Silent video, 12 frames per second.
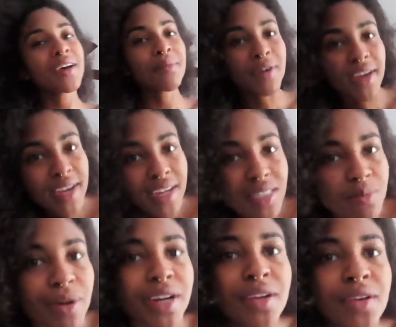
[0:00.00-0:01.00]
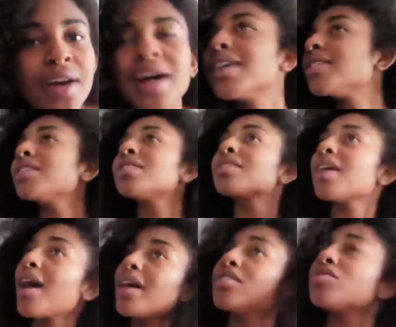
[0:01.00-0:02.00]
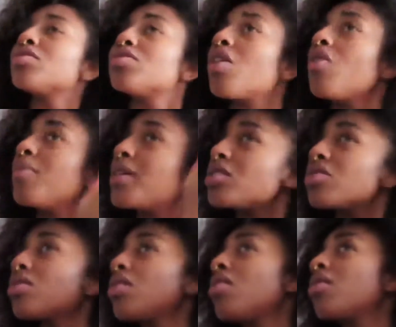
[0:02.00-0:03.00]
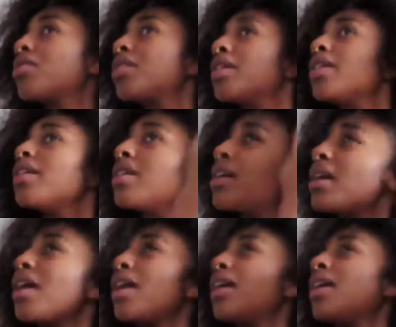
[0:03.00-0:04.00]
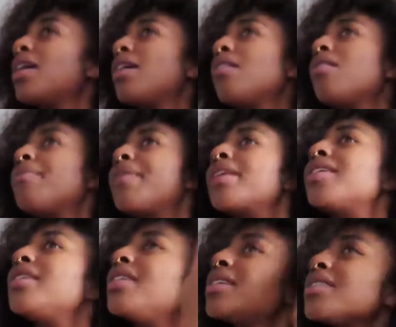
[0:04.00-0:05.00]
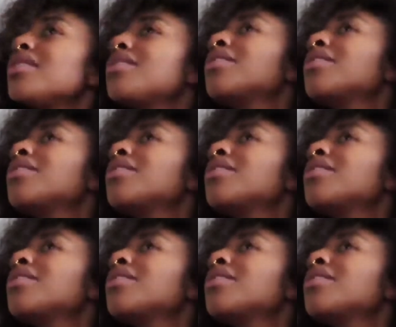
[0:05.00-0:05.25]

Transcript: But it gets better, you guys. It's gotten so much longer. Oh my goodness, it's